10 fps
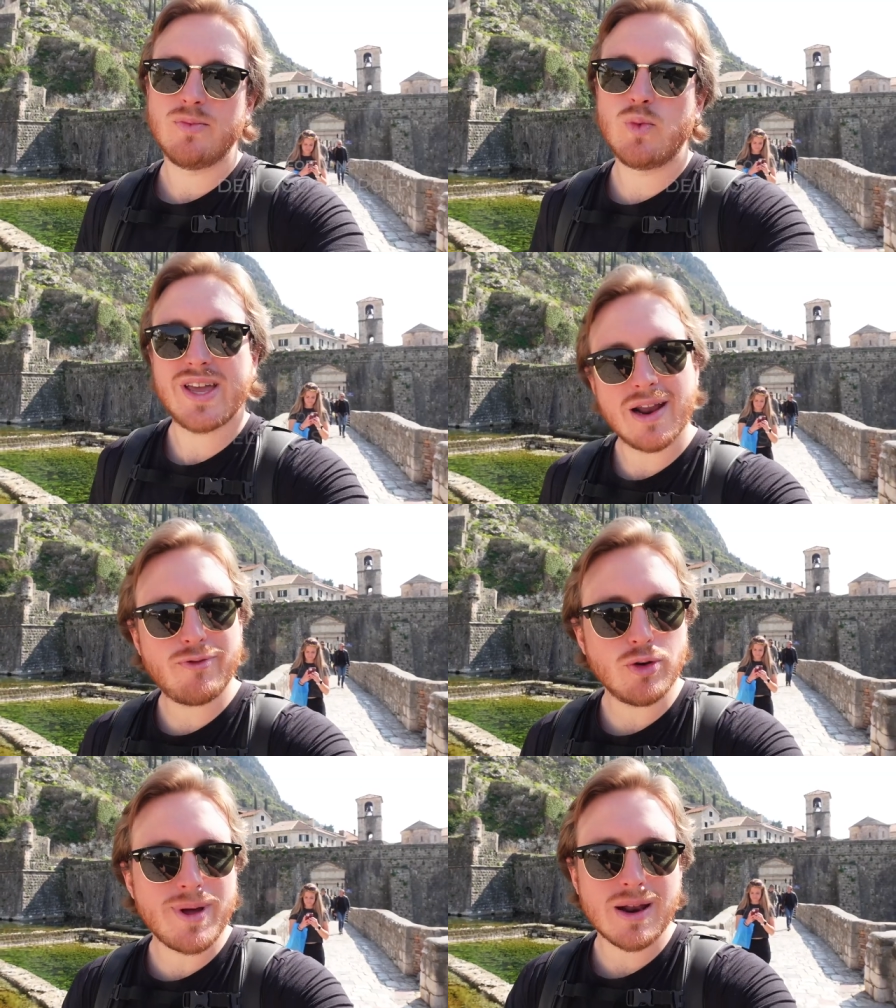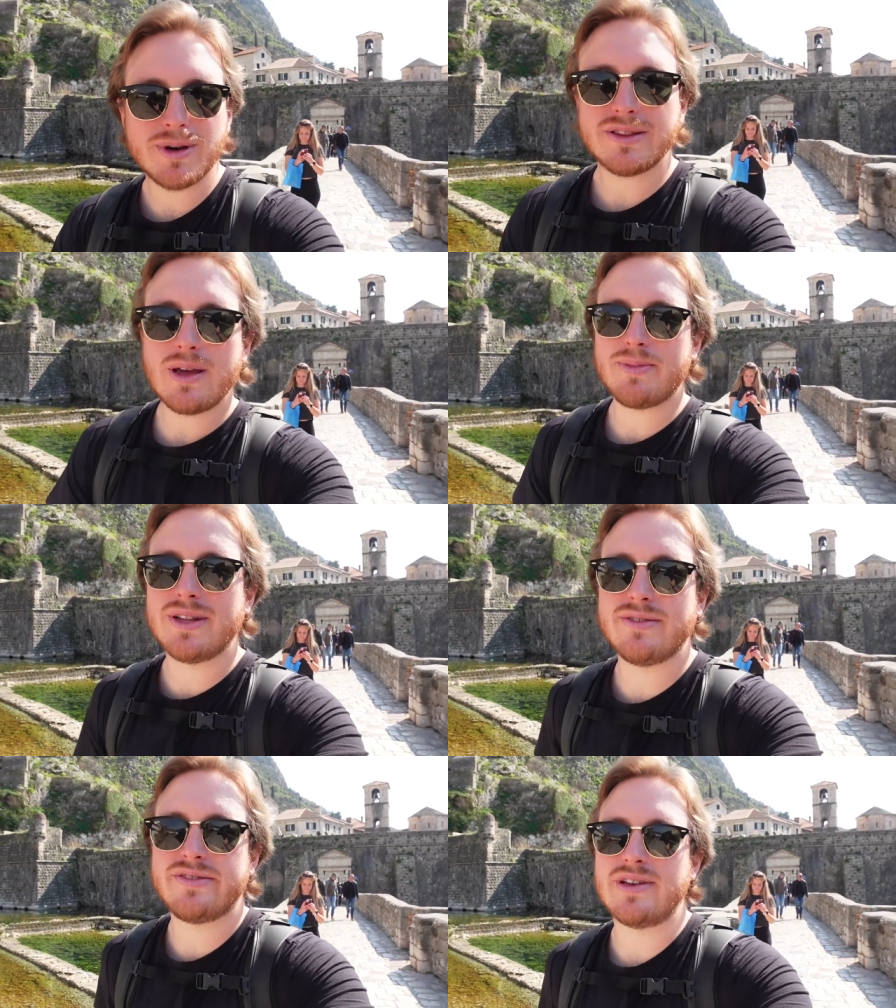We kind of feel bad about that, but
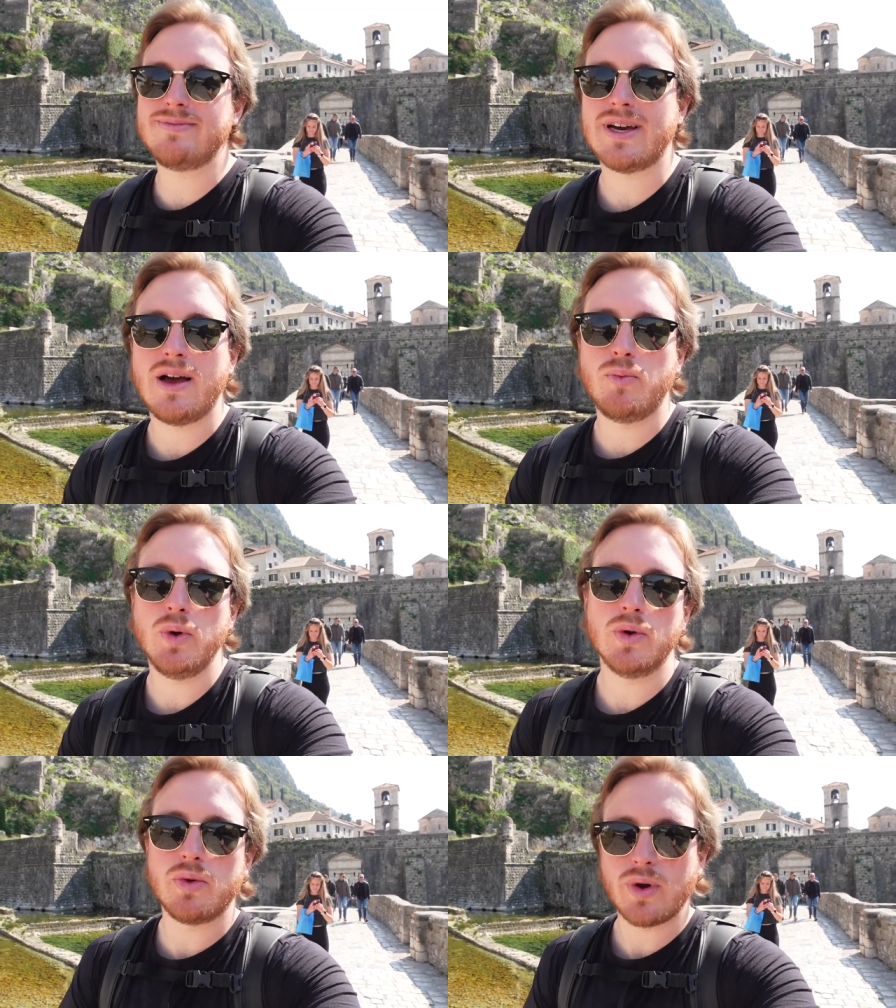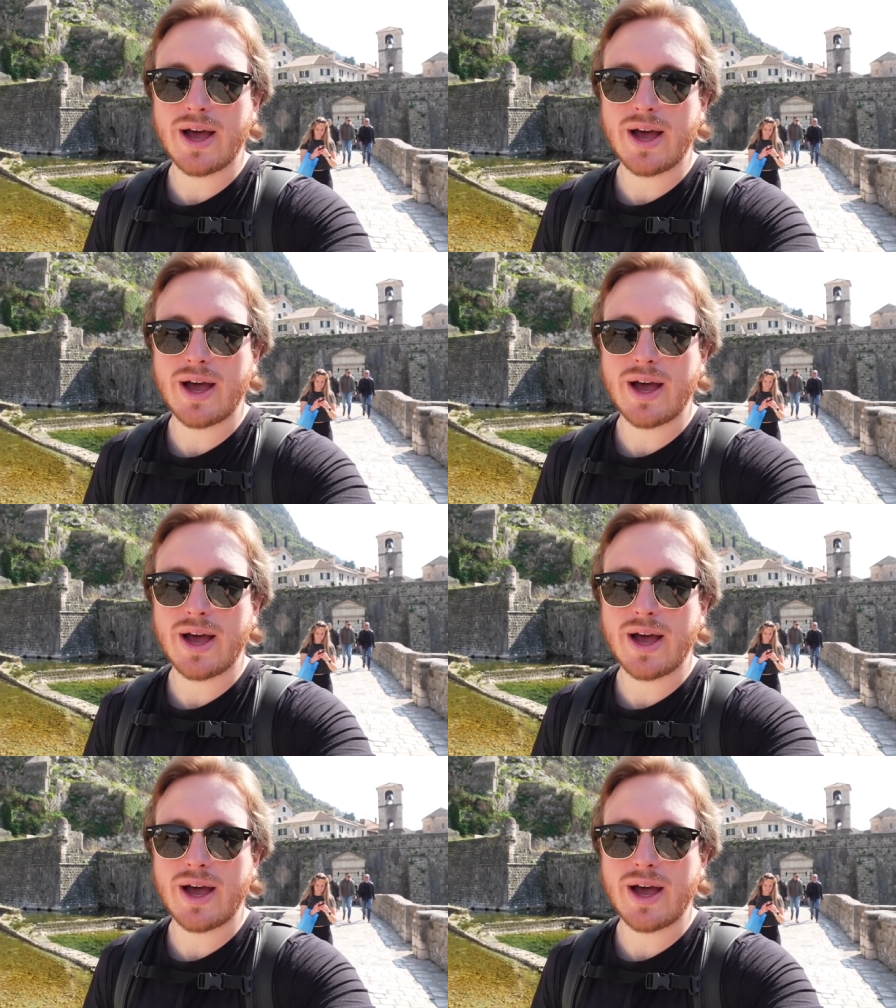at the same time, we really want